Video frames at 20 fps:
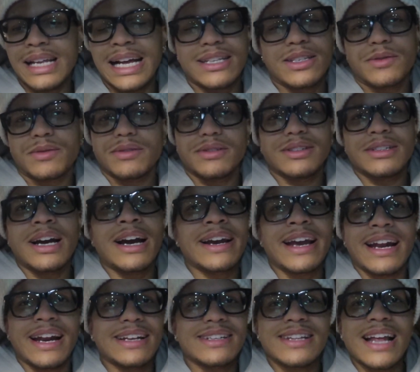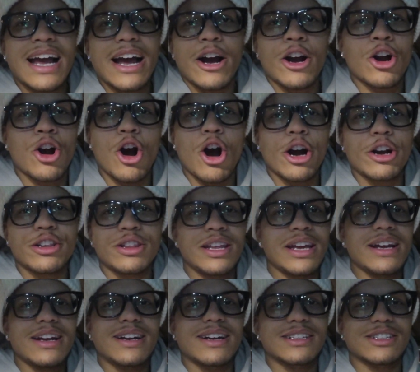That's, again, it's not a car
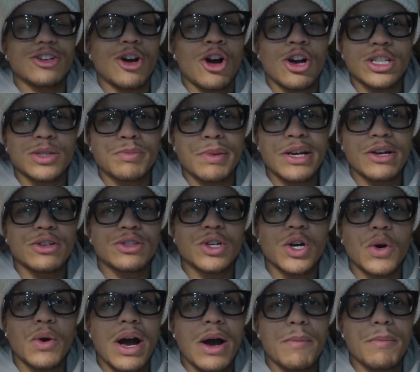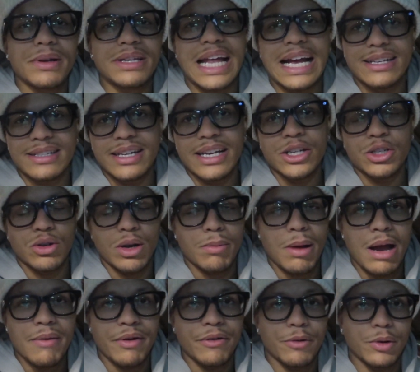thing because all speakers go out, but that's the issue
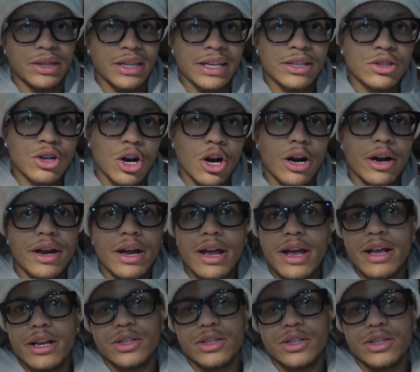I'm having with this car.